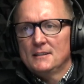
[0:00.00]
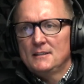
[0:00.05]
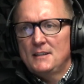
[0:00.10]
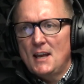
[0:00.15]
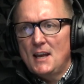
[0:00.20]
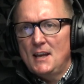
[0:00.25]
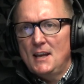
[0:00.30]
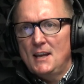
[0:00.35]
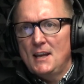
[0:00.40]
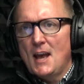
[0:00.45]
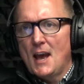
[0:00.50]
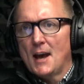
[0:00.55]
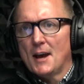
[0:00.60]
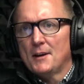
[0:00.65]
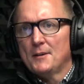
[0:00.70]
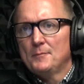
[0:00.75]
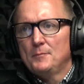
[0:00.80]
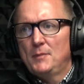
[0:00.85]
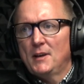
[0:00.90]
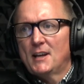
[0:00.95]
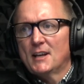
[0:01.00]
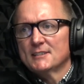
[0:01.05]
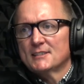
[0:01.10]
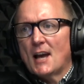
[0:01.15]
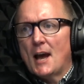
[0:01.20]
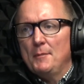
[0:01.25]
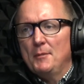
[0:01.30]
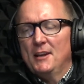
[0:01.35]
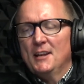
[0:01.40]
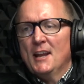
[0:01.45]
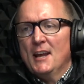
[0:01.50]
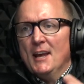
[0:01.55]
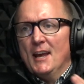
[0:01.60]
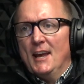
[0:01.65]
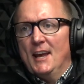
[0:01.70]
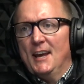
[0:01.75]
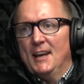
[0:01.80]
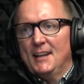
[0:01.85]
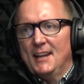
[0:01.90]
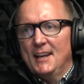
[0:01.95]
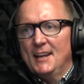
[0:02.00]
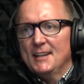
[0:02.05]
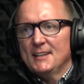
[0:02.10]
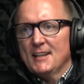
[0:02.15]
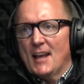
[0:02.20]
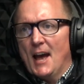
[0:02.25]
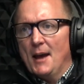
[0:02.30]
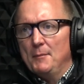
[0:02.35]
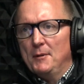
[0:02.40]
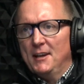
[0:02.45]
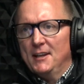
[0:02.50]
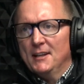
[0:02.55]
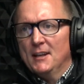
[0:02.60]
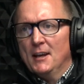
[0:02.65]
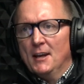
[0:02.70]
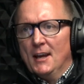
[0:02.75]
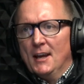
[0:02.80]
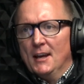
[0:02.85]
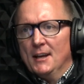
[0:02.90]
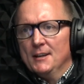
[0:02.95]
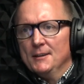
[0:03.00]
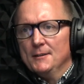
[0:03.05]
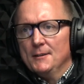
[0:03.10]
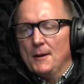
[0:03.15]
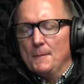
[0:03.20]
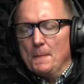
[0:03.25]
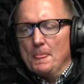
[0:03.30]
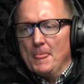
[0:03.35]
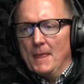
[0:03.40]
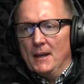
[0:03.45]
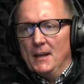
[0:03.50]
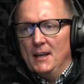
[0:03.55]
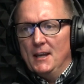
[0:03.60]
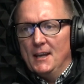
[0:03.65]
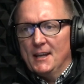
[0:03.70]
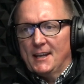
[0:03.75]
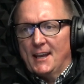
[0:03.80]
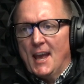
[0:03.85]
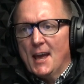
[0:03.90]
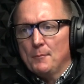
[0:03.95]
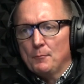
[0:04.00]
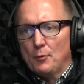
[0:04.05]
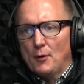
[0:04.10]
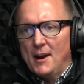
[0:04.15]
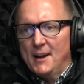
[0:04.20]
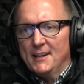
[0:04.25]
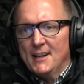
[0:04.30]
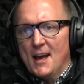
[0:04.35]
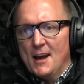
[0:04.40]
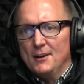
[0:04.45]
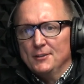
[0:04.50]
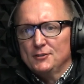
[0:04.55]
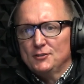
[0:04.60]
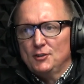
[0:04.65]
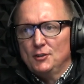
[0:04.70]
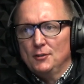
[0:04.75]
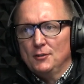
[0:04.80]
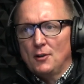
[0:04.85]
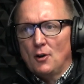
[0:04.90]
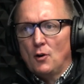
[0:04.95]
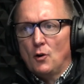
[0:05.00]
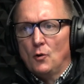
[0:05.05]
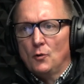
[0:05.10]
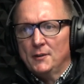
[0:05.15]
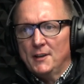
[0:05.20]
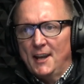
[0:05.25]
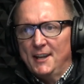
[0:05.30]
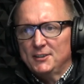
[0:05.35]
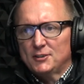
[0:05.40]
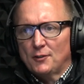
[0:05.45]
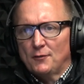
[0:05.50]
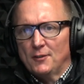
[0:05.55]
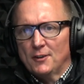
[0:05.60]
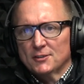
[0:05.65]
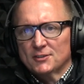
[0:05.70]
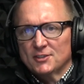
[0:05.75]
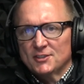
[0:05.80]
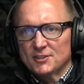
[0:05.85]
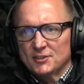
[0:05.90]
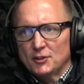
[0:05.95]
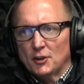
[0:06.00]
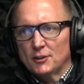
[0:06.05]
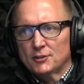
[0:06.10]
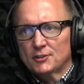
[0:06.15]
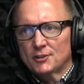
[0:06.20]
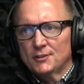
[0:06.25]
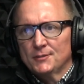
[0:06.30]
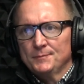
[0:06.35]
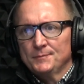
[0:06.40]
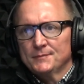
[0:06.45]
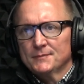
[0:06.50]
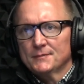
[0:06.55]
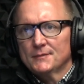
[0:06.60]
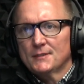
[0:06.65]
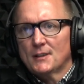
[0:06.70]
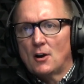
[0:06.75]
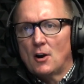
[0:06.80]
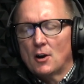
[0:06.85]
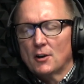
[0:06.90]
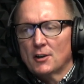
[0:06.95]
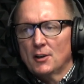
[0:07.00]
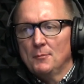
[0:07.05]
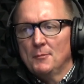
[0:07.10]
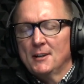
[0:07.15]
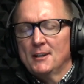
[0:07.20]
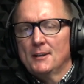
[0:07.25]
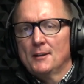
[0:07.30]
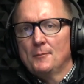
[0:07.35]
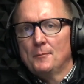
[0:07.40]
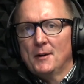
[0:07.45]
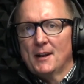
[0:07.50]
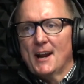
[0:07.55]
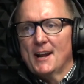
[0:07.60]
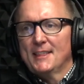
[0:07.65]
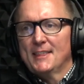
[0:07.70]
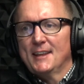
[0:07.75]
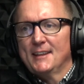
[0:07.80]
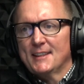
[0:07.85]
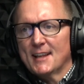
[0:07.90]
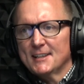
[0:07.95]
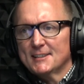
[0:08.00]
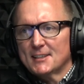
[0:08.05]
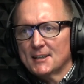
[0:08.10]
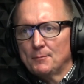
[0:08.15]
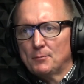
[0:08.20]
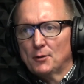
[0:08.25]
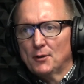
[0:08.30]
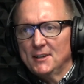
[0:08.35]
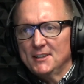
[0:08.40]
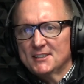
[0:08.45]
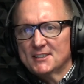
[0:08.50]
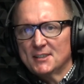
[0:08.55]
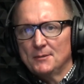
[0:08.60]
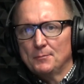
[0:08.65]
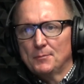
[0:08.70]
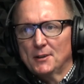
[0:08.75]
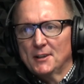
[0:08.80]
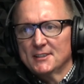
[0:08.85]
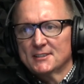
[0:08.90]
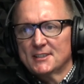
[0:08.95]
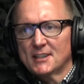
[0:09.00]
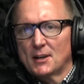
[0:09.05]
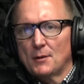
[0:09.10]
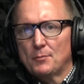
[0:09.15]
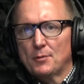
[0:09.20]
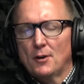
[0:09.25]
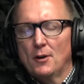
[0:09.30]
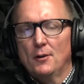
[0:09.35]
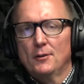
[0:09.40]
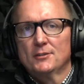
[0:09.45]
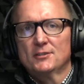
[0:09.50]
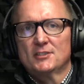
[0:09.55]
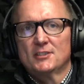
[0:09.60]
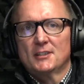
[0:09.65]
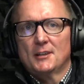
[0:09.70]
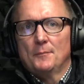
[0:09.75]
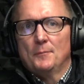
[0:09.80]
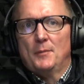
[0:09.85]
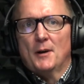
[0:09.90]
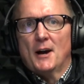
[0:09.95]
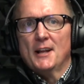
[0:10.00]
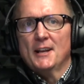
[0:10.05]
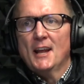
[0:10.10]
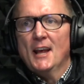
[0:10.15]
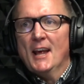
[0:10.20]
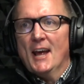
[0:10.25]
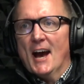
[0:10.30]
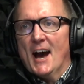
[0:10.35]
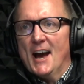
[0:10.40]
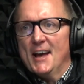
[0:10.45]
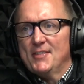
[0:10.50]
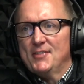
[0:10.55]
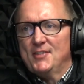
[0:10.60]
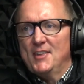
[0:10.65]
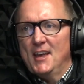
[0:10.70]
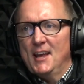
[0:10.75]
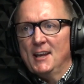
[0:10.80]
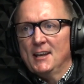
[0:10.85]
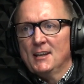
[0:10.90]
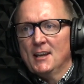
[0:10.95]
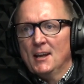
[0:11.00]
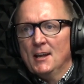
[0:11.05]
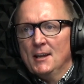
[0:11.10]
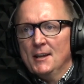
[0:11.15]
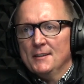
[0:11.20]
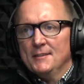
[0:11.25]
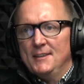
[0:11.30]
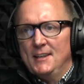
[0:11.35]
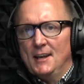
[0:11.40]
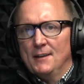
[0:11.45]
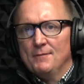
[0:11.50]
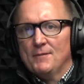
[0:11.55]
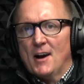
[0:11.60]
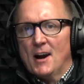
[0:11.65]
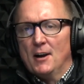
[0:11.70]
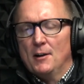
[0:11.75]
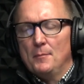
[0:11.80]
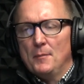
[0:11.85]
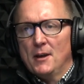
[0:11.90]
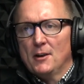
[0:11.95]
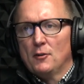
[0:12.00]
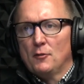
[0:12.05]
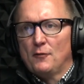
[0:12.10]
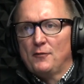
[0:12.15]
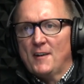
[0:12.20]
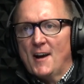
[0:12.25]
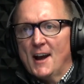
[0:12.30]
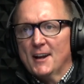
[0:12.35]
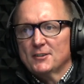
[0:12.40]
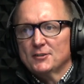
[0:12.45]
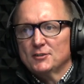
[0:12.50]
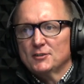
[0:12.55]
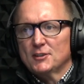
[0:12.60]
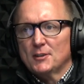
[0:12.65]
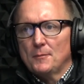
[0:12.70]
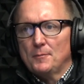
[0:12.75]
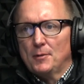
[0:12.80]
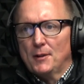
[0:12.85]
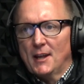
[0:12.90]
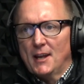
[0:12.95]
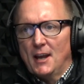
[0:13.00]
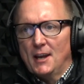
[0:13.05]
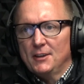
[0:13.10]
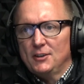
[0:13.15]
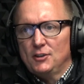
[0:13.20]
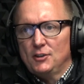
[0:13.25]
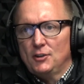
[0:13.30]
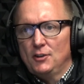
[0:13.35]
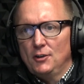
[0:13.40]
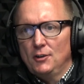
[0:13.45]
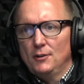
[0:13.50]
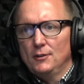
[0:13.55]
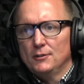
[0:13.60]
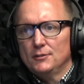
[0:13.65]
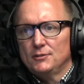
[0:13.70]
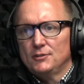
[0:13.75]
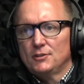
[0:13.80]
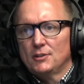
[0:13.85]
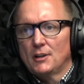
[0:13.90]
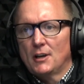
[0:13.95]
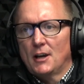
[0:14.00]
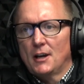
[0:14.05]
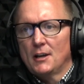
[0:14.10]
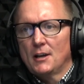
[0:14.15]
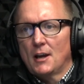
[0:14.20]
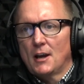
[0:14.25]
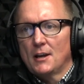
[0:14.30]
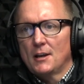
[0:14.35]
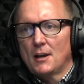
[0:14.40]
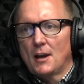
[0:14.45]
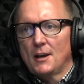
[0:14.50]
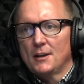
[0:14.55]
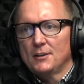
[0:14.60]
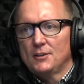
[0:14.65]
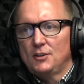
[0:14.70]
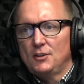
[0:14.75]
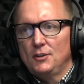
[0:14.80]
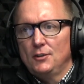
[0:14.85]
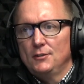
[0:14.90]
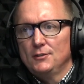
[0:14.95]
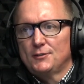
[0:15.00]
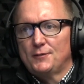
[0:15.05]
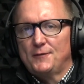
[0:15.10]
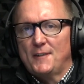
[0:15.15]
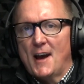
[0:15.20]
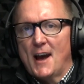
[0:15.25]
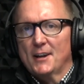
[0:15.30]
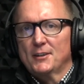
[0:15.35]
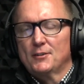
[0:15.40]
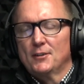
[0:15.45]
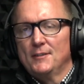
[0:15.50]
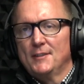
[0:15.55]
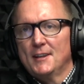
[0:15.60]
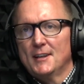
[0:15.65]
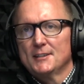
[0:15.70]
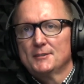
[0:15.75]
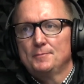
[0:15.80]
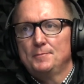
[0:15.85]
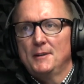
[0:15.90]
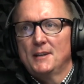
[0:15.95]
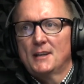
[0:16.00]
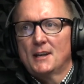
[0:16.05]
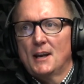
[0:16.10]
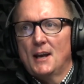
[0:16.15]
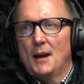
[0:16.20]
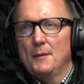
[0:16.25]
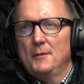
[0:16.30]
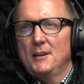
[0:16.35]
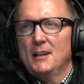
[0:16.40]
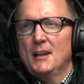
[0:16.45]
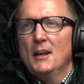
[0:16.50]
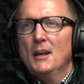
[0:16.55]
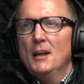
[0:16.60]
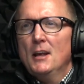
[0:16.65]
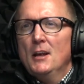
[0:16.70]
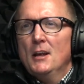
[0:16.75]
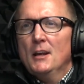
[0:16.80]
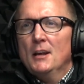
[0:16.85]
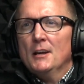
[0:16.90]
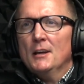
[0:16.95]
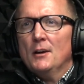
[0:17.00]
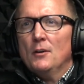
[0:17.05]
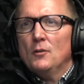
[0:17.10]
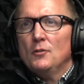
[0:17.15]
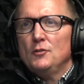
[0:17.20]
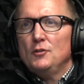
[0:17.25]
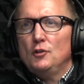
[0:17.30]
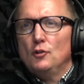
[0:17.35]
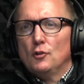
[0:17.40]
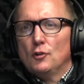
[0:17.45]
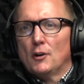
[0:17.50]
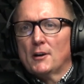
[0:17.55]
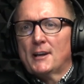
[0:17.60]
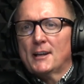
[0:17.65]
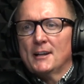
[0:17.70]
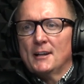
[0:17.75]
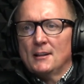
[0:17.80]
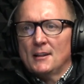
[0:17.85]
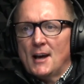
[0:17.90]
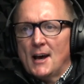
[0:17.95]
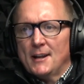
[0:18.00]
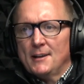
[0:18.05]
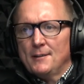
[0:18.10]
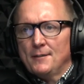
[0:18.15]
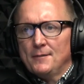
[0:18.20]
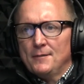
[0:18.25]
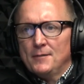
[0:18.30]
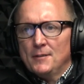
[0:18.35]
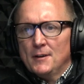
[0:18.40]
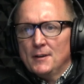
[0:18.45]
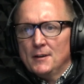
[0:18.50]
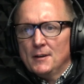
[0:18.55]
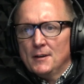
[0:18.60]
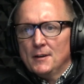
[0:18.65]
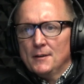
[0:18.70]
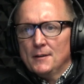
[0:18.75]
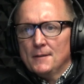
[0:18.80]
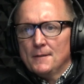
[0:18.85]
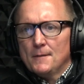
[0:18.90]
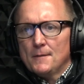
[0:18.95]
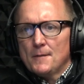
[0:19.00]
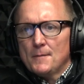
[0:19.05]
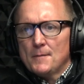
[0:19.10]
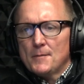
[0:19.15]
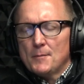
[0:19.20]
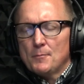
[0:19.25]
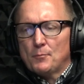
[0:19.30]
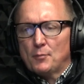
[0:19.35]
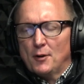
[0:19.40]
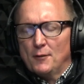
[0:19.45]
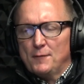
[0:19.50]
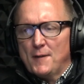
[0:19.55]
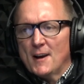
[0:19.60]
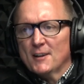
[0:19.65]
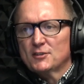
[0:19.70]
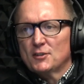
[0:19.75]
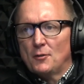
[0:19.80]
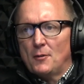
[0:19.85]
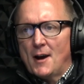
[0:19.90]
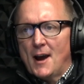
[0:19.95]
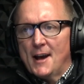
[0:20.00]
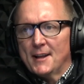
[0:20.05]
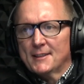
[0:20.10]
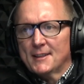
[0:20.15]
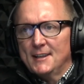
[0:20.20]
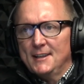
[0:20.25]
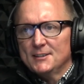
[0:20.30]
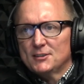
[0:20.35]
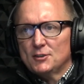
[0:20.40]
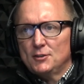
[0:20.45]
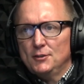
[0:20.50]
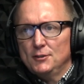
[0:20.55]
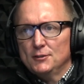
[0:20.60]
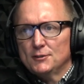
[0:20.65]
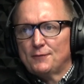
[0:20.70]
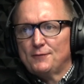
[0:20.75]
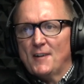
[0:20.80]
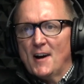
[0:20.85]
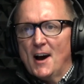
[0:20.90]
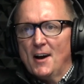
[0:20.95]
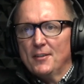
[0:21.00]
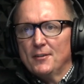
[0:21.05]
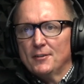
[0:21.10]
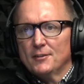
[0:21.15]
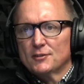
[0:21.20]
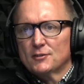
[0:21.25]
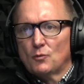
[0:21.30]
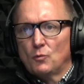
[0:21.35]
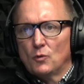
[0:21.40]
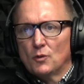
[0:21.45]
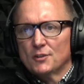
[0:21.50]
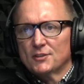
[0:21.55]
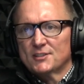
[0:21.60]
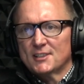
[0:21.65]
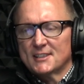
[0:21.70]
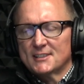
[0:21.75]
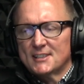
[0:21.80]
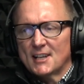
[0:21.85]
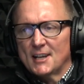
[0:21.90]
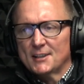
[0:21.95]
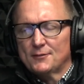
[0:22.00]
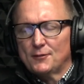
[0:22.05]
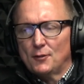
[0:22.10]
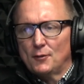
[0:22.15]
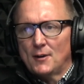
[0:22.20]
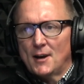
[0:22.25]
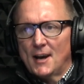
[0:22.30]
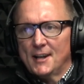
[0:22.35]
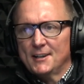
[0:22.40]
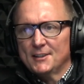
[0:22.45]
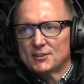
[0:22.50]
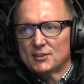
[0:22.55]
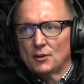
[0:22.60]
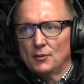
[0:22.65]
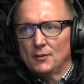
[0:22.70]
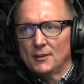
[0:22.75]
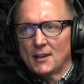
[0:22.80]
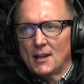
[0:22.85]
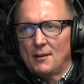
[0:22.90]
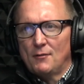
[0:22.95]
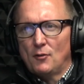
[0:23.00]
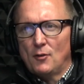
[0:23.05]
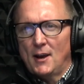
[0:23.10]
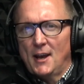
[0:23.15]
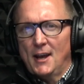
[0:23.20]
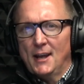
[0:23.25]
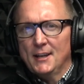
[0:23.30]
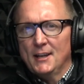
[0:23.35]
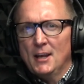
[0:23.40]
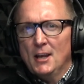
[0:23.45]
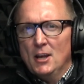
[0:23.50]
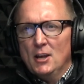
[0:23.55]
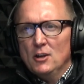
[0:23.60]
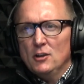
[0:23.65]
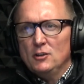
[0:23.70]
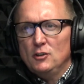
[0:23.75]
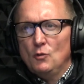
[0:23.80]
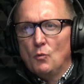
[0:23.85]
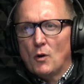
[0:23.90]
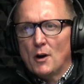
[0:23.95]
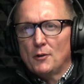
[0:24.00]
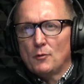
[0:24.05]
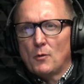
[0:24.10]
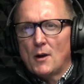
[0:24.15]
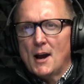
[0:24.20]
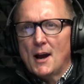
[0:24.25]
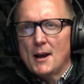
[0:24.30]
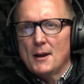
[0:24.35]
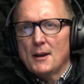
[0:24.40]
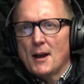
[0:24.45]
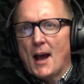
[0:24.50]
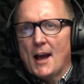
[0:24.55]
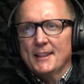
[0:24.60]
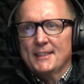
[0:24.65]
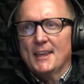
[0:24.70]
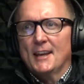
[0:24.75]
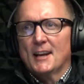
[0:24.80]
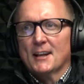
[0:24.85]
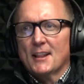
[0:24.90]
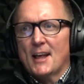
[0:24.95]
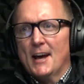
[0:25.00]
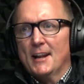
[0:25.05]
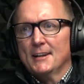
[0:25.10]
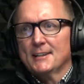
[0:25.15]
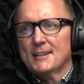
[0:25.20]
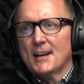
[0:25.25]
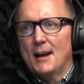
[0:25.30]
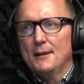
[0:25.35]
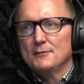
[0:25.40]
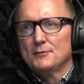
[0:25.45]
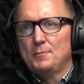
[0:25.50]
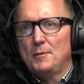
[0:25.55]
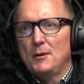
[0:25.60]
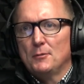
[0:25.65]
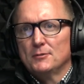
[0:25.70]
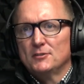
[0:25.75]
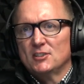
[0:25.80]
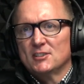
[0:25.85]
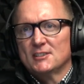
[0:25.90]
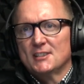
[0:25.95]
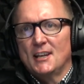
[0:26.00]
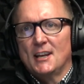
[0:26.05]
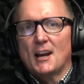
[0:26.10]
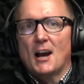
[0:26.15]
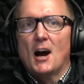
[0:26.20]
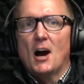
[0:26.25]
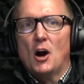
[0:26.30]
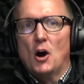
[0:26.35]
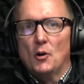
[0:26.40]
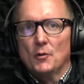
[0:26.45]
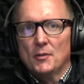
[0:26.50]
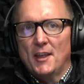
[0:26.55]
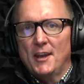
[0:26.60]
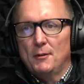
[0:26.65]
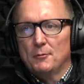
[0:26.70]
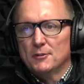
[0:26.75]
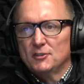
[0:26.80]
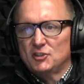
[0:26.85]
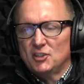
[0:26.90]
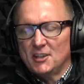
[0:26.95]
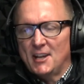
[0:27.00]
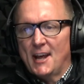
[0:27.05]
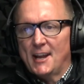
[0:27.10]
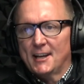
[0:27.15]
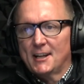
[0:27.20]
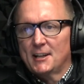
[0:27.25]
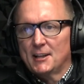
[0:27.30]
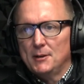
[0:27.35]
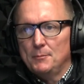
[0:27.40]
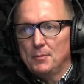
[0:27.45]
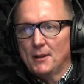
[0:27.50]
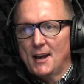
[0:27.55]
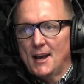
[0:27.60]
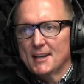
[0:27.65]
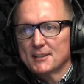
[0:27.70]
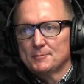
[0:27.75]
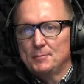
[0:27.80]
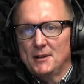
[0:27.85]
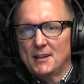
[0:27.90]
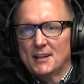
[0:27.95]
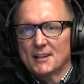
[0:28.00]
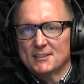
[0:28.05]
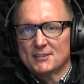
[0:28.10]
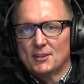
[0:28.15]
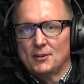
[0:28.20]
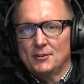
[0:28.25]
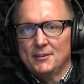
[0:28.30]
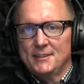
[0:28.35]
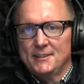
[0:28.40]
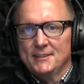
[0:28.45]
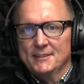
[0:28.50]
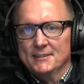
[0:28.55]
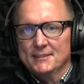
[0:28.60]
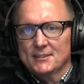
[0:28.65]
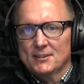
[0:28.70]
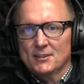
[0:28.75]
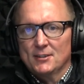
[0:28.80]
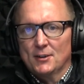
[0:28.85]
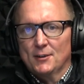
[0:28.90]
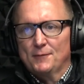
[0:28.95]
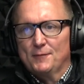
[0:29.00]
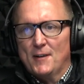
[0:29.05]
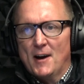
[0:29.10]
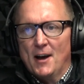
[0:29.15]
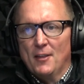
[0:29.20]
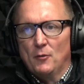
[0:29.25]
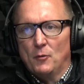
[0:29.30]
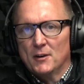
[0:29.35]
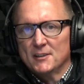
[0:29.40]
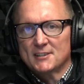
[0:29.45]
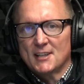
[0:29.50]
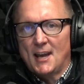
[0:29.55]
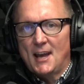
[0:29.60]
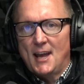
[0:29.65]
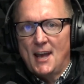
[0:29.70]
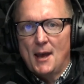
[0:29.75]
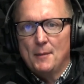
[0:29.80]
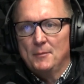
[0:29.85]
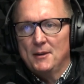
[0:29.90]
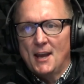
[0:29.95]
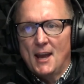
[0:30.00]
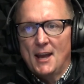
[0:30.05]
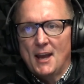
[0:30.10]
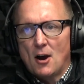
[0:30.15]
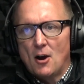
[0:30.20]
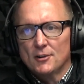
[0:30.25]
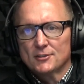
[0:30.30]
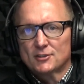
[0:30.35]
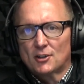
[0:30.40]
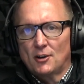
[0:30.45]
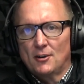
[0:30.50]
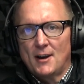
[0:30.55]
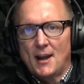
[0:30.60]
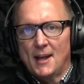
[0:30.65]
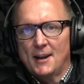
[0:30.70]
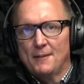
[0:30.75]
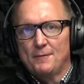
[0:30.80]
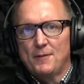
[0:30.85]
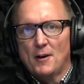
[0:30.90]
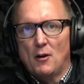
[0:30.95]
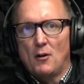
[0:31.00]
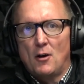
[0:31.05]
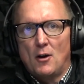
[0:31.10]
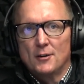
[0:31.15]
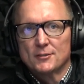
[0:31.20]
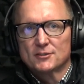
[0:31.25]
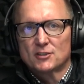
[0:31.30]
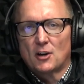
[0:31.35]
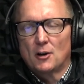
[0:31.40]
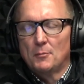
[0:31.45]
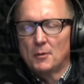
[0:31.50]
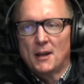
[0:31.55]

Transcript: Yeah, yeah, yeah. Because I mean, it is. I mean, it can break down to the whole nature versus nurture argument, but I think that's a yeah. pretty simplistic approach. But I think the environmental factors play a huge, a, a, a huge factor in this. Because I mean, you look at a lot of professional athletes whose fathers were successful at a certain level. And you wonder why I think a lot of times people just think, oh, they were genetically blessed because their yeah. their father was an NBA All-Star, NFL All-Star.